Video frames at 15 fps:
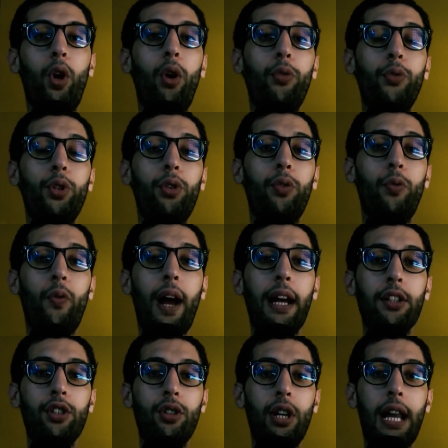of your
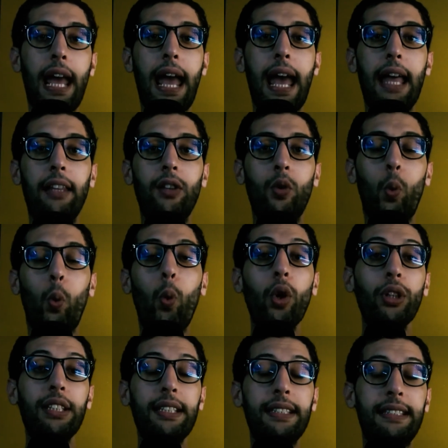function and
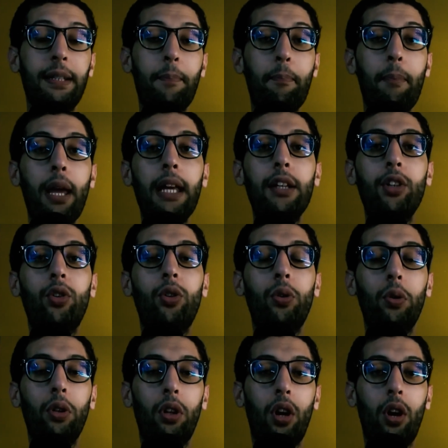what is the main
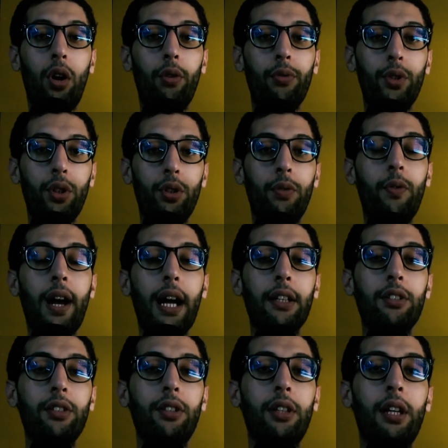goal of your
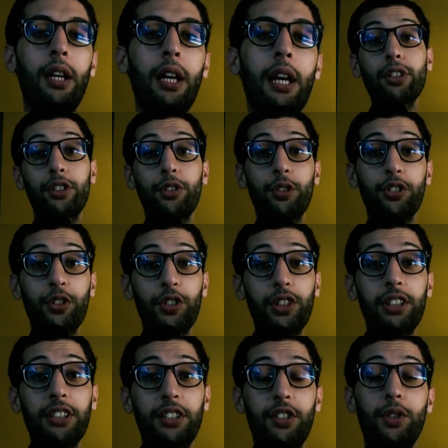function. After doing
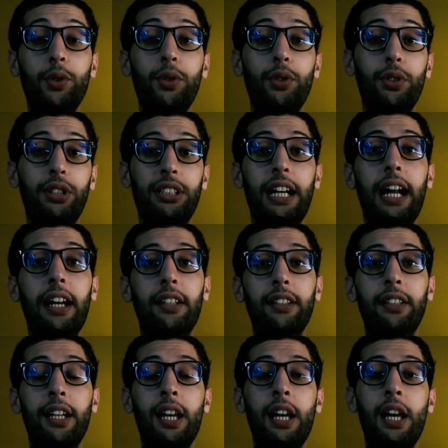this, you start
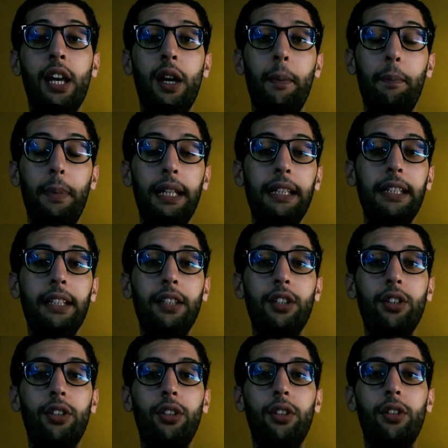building
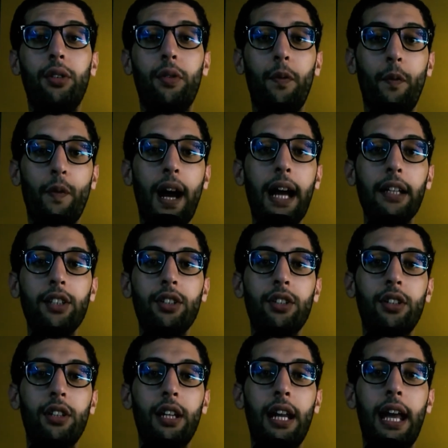your
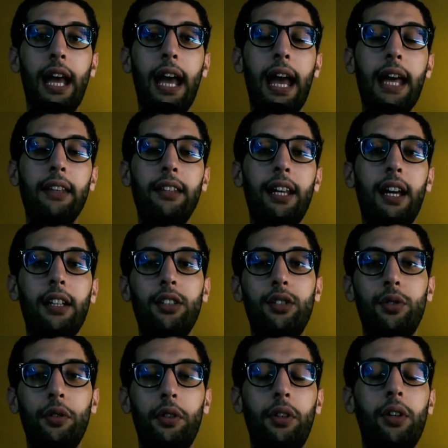function, and then
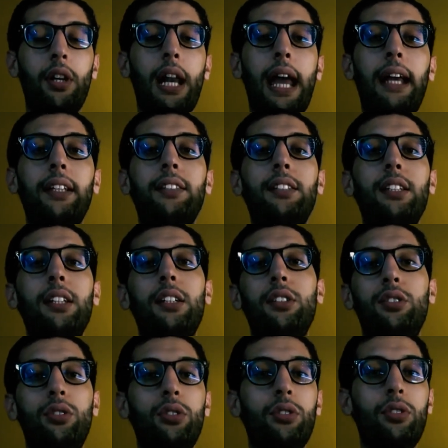you connect the
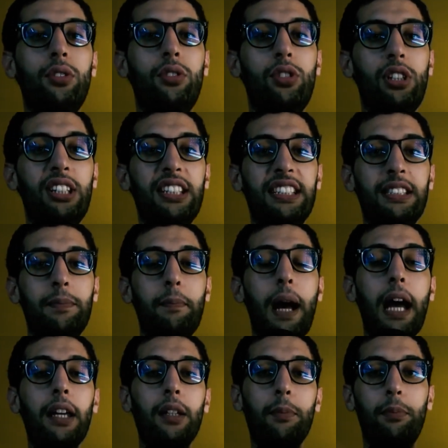two things
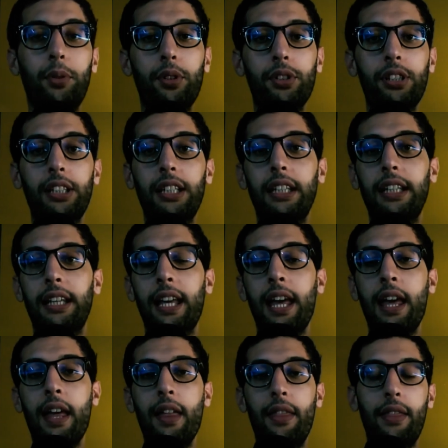by importing
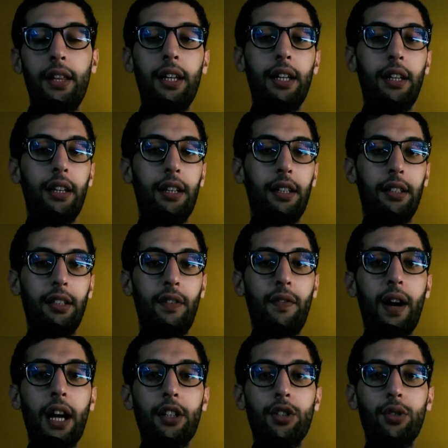the
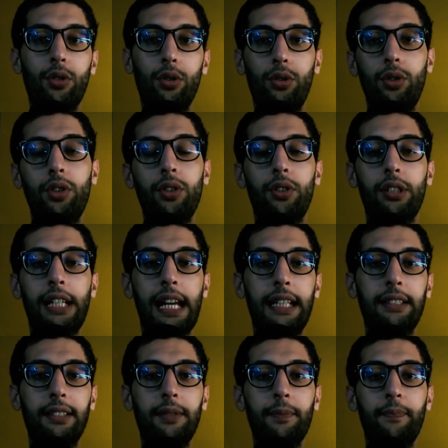function to your
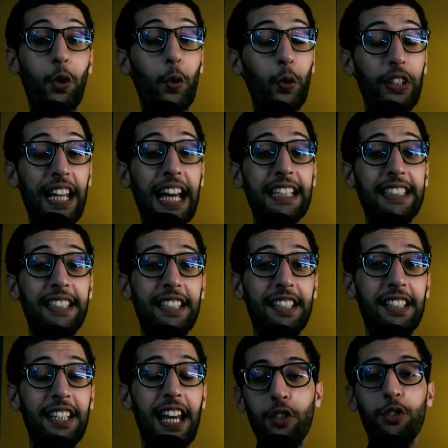test. So that's
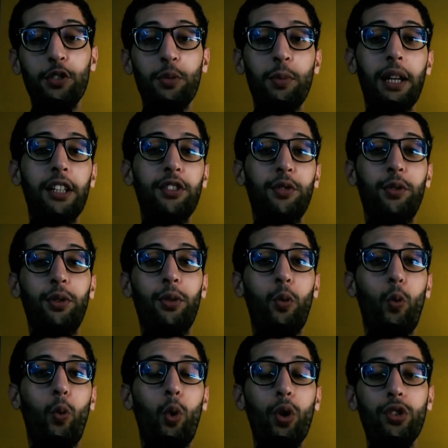it. Thank you so much for
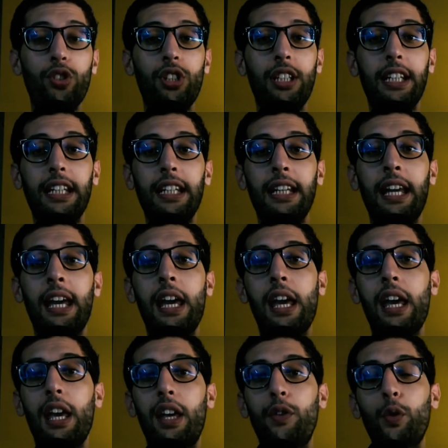watching.
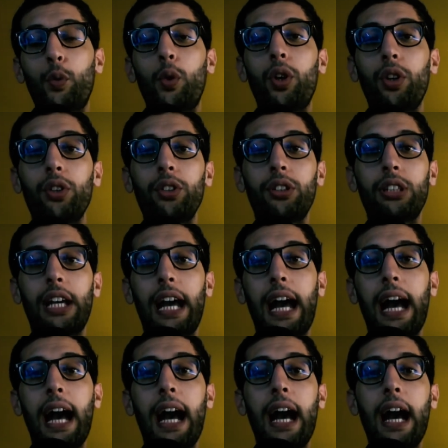If you want,
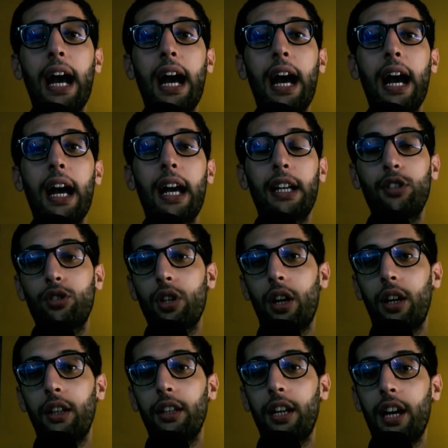
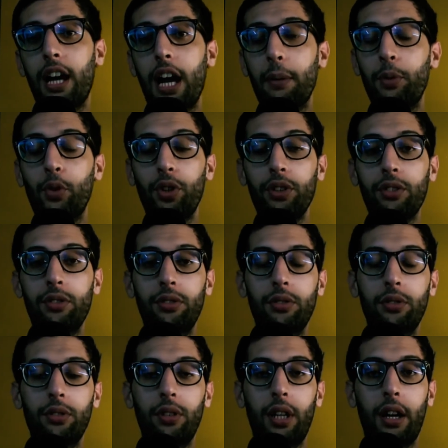inshallah, I'm going to
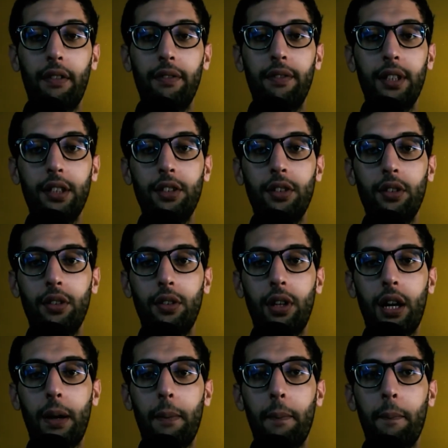do a
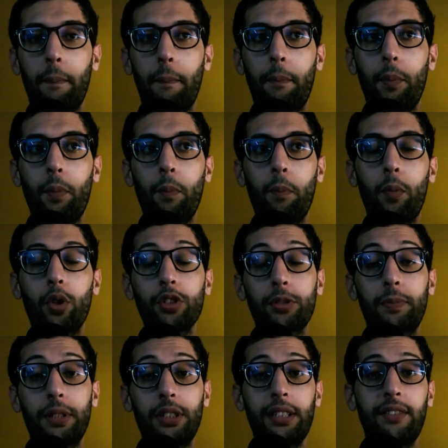video more
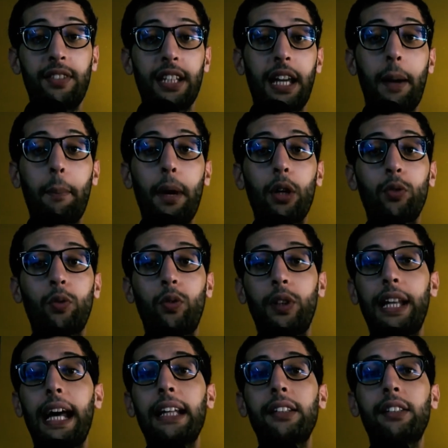specific about
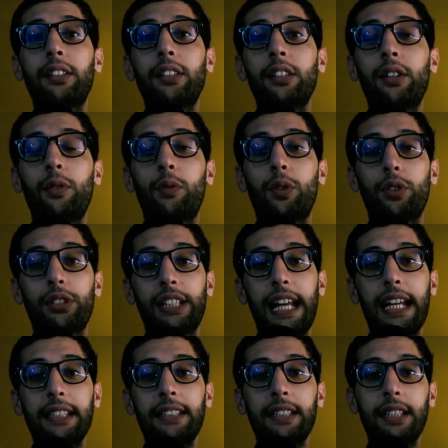Flutter for
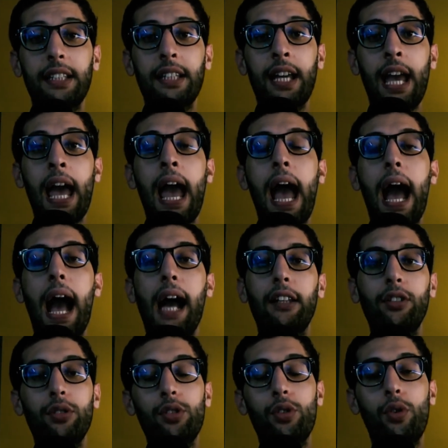testing. I
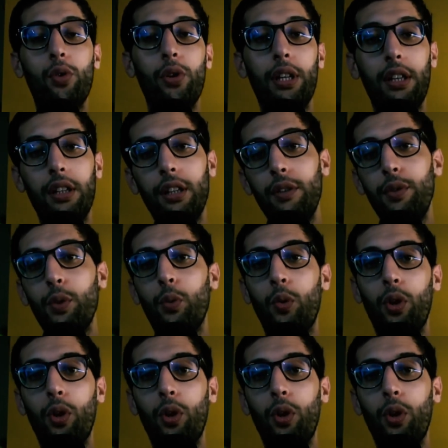don't know if you